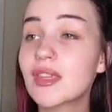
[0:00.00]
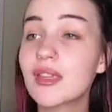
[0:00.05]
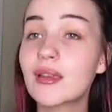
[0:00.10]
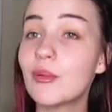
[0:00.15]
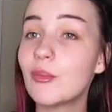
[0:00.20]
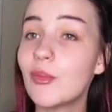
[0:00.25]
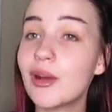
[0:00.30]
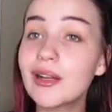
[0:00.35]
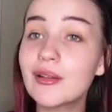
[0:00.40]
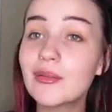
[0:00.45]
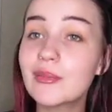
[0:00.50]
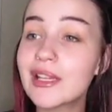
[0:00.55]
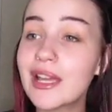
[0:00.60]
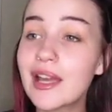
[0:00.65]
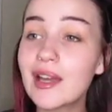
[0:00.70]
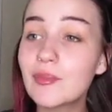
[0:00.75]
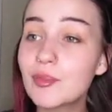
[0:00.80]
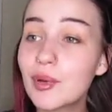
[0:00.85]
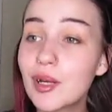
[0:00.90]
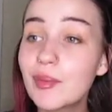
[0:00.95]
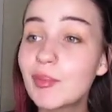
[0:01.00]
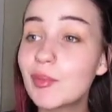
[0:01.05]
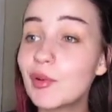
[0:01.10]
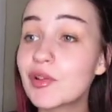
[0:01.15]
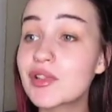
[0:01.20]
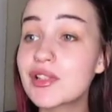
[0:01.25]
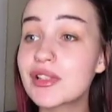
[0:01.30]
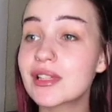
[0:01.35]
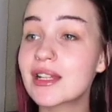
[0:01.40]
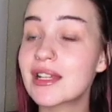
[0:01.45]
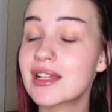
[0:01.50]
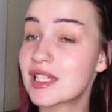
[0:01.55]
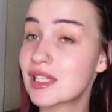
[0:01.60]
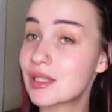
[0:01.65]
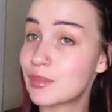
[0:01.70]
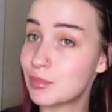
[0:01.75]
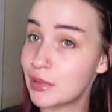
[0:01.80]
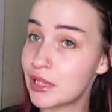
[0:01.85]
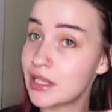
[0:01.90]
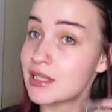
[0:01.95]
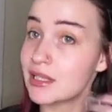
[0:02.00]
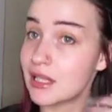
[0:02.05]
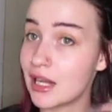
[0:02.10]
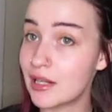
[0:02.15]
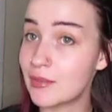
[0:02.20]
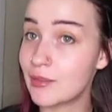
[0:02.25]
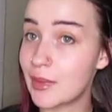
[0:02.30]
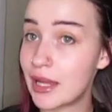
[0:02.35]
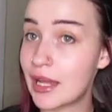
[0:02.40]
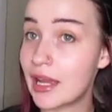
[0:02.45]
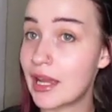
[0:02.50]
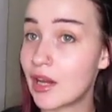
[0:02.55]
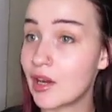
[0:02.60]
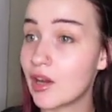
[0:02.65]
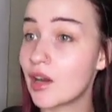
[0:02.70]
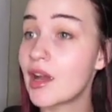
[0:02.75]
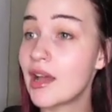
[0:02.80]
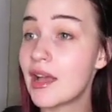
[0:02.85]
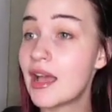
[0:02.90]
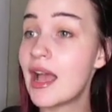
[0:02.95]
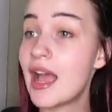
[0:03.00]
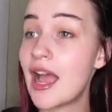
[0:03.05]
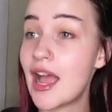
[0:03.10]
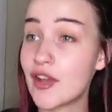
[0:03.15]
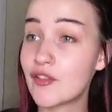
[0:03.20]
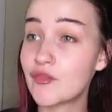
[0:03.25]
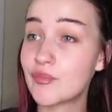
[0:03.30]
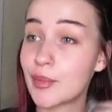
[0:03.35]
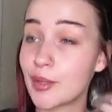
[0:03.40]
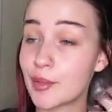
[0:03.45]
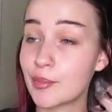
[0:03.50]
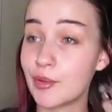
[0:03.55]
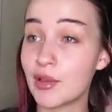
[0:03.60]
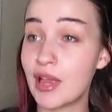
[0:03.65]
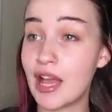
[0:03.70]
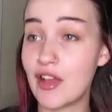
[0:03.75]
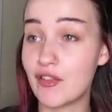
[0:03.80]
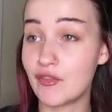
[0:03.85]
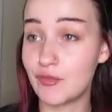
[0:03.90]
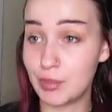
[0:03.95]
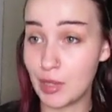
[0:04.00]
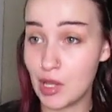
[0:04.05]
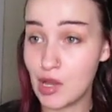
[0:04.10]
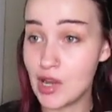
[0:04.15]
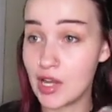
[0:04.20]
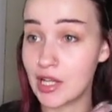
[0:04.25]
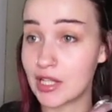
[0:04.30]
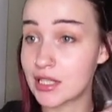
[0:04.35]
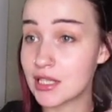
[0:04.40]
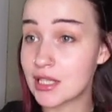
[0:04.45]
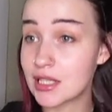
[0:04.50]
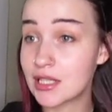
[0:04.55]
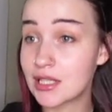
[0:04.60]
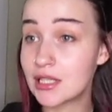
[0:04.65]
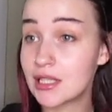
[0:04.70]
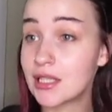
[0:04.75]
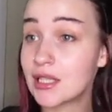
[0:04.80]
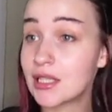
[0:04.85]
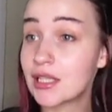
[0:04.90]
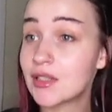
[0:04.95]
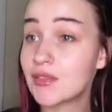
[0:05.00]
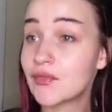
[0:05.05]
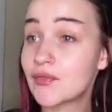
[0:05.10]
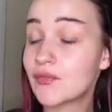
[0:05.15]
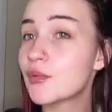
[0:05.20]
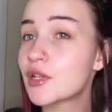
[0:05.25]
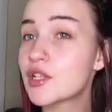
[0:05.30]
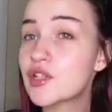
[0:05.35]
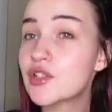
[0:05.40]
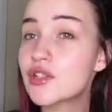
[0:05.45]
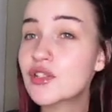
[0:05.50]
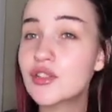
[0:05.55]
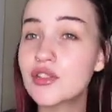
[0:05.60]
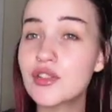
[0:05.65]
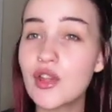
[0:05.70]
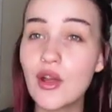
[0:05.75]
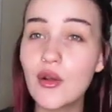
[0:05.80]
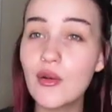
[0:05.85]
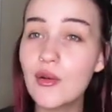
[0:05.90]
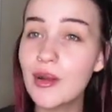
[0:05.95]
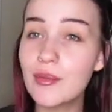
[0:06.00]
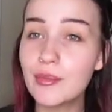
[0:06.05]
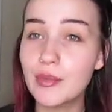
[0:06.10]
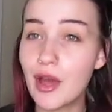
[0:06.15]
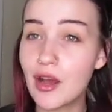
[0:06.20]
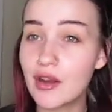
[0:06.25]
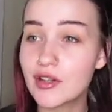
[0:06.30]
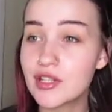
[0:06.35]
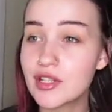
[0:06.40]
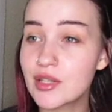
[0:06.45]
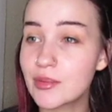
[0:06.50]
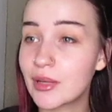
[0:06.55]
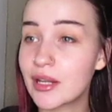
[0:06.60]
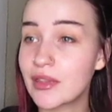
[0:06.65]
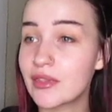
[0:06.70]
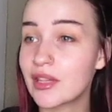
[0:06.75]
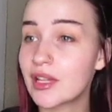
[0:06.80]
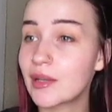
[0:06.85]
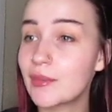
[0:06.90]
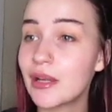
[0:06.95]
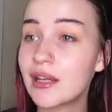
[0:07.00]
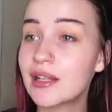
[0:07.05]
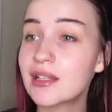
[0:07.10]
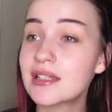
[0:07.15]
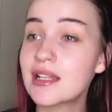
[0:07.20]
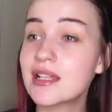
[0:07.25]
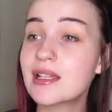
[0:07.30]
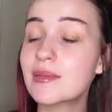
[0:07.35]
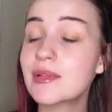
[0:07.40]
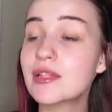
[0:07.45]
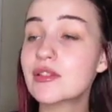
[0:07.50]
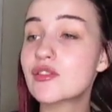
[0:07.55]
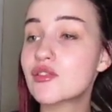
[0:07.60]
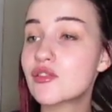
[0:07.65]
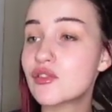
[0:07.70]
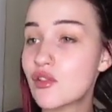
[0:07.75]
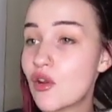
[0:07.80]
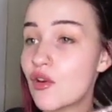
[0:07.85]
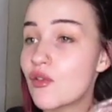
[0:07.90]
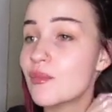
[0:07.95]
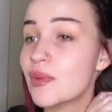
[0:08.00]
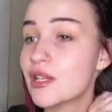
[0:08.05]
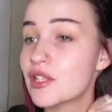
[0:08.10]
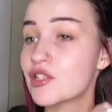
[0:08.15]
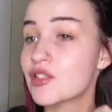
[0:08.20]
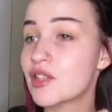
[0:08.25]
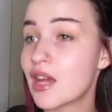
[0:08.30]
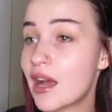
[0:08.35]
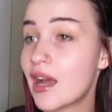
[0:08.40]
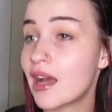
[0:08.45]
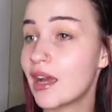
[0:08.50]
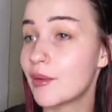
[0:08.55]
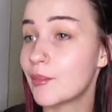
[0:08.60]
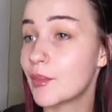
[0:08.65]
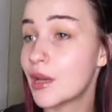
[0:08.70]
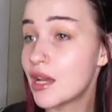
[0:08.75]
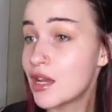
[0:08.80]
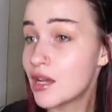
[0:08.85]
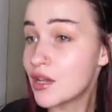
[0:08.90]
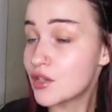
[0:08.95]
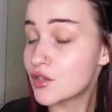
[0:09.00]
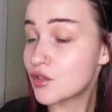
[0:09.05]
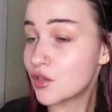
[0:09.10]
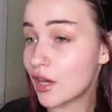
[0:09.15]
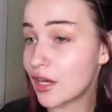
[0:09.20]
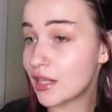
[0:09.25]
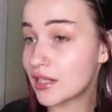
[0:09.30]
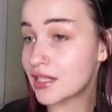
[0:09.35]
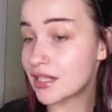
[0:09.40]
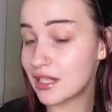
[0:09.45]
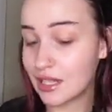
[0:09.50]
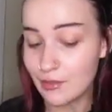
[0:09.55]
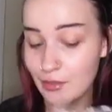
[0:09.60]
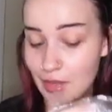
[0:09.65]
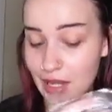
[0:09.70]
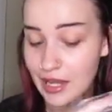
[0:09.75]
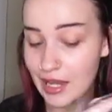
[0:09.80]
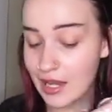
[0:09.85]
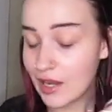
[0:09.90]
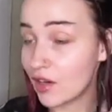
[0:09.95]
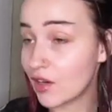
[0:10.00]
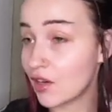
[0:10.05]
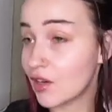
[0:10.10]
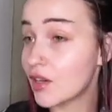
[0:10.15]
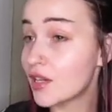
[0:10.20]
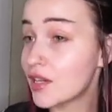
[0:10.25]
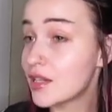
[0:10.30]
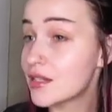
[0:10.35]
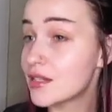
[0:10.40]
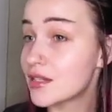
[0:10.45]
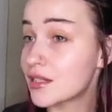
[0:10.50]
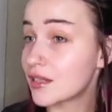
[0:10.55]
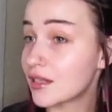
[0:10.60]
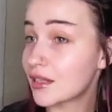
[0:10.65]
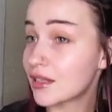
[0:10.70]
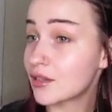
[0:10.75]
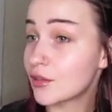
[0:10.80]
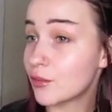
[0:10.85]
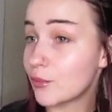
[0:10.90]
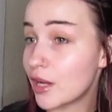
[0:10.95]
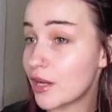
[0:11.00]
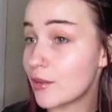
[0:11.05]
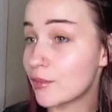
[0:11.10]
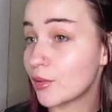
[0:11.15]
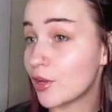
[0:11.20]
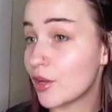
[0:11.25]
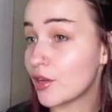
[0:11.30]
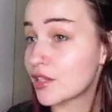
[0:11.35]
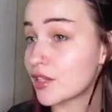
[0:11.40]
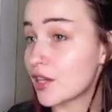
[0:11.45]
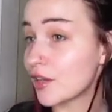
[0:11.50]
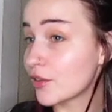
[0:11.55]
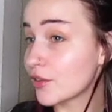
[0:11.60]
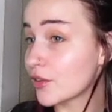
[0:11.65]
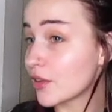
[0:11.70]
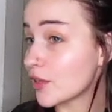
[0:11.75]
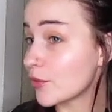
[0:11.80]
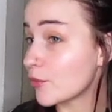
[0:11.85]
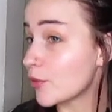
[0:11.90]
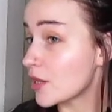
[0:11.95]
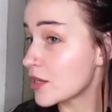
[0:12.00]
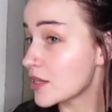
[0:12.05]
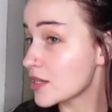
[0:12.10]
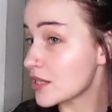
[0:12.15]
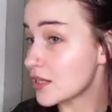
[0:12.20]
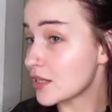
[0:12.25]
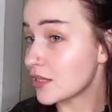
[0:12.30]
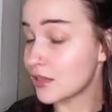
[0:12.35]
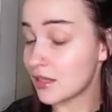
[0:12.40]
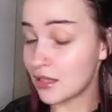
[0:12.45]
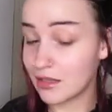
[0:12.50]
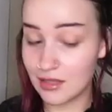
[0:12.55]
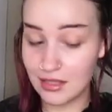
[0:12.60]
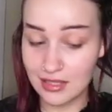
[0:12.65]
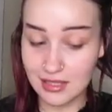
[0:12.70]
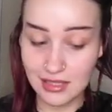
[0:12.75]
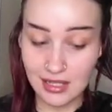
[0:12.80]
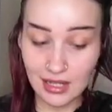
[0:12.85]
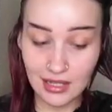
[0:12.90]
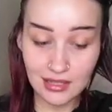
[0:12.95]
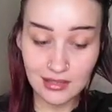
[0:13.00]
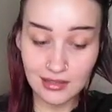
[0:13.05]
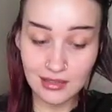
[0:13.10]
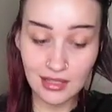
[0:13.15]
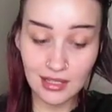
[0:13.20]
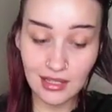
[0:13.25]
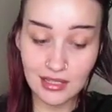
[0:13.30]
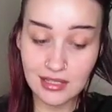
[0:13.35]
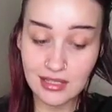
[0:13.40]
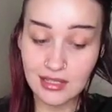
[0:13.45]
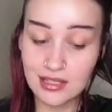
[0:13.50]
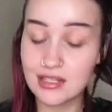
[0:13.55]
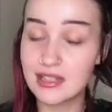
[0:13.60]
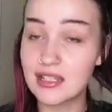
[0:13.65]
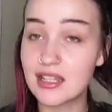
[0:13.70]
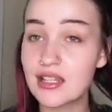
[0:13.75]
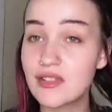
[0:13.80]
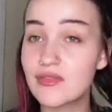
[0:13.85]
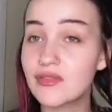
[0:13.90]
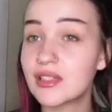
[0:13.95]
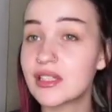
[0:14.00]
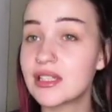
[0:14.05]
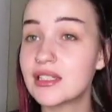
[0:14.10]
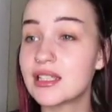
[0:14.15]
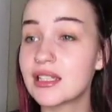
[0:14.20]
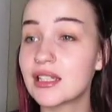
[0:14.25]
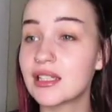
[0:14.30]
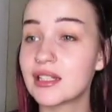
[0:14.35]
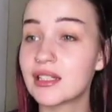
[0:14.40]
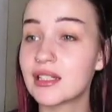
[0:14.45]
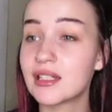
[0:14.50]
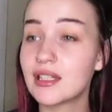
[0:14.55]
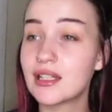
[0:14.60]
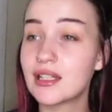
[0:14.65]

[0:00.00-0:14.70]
why don't we add purple? So then I split dyed my hair half purple, half blonde, which is so obnoxious when I think about it because I spent so much time trying to get my hair to like the white blonde color that it was, and then the second that I successfully did,